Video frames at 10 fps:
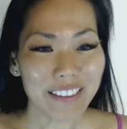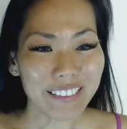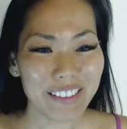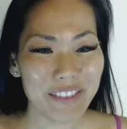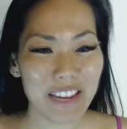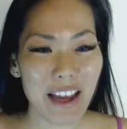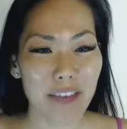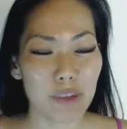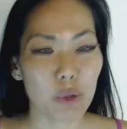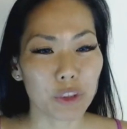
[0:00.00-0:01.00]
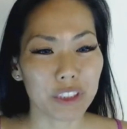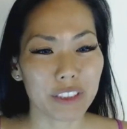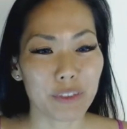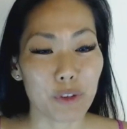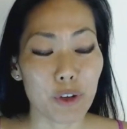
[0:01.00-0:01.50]
finally, we have the
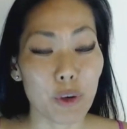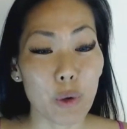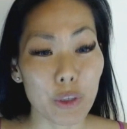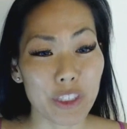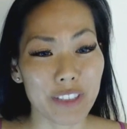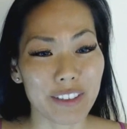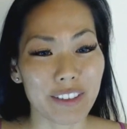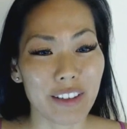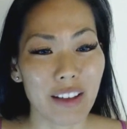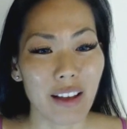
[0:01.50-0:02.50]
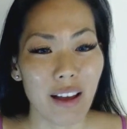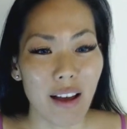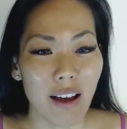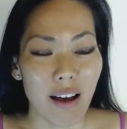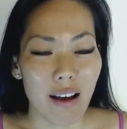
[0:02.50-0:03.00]
motion for ocean,
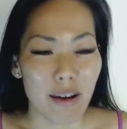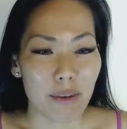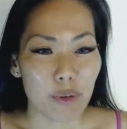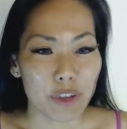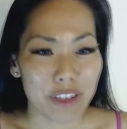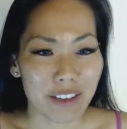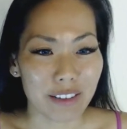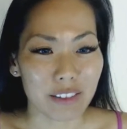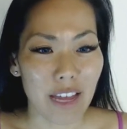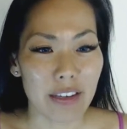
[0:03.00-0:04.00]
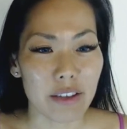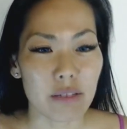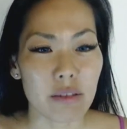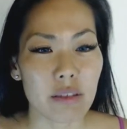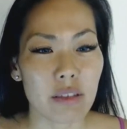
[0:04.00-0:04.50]
or nalu, and
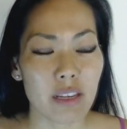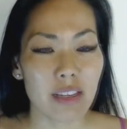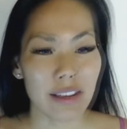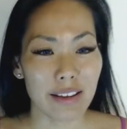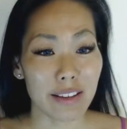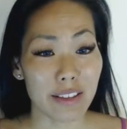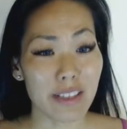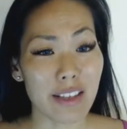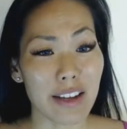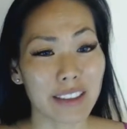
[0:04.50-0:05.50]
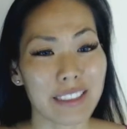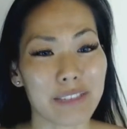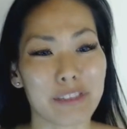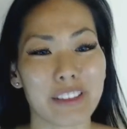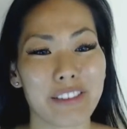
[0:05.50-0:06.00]
you'll see that this is actually
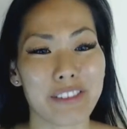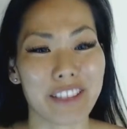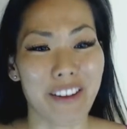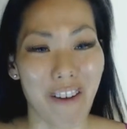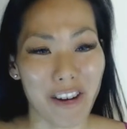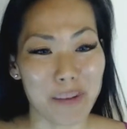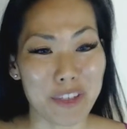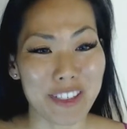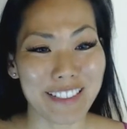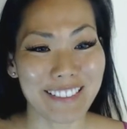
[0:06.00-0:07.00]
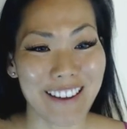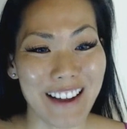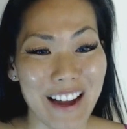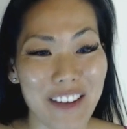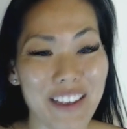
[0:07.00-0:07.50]
a really hard motion.
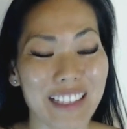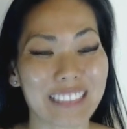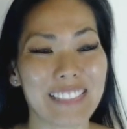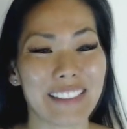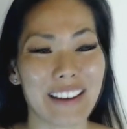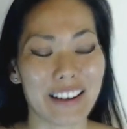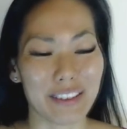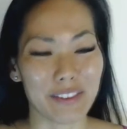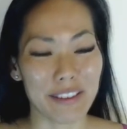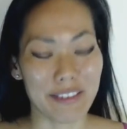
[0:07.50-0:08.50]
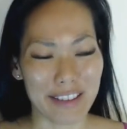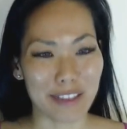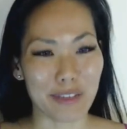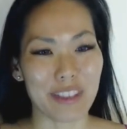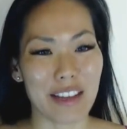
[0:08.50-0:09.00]
I have actually a lot of
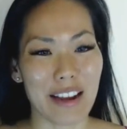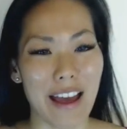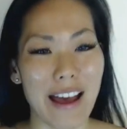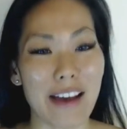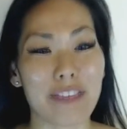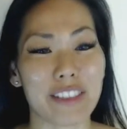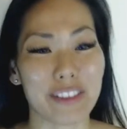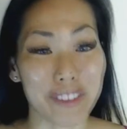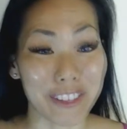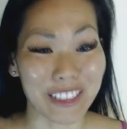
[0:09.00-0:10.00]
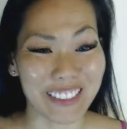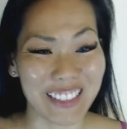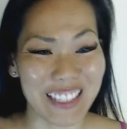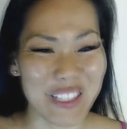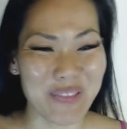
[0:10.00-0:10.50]
advanced students that have a difficulty
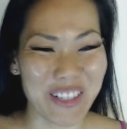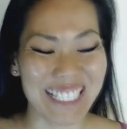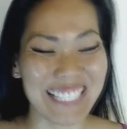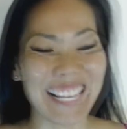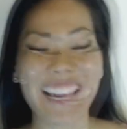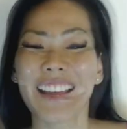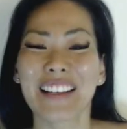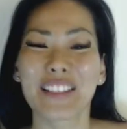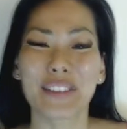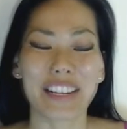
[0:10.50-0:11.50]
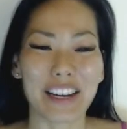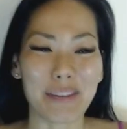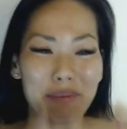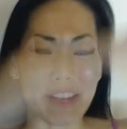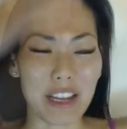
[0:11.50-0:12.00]
with this motion. So what
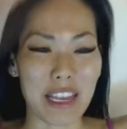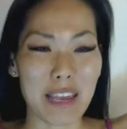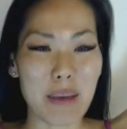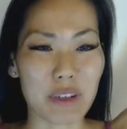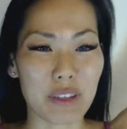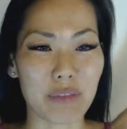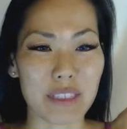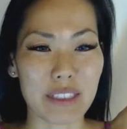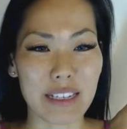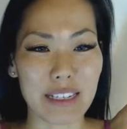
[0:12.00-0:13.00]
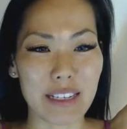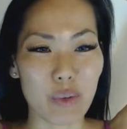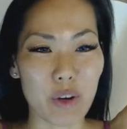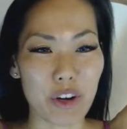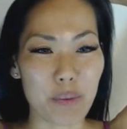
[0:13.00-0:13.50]
I came up with was a
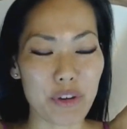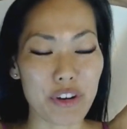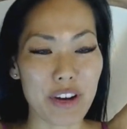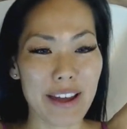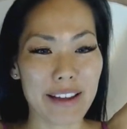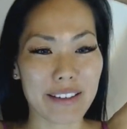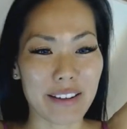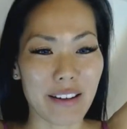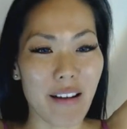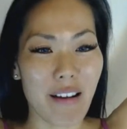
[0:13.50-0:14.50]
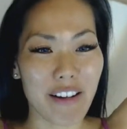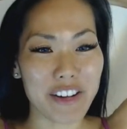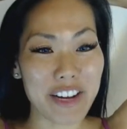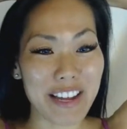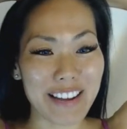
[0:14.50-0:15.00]
technique where you put your hand
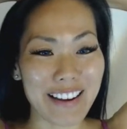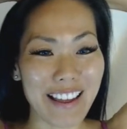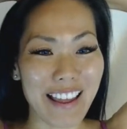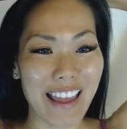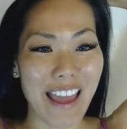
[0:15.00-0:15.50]
on your head,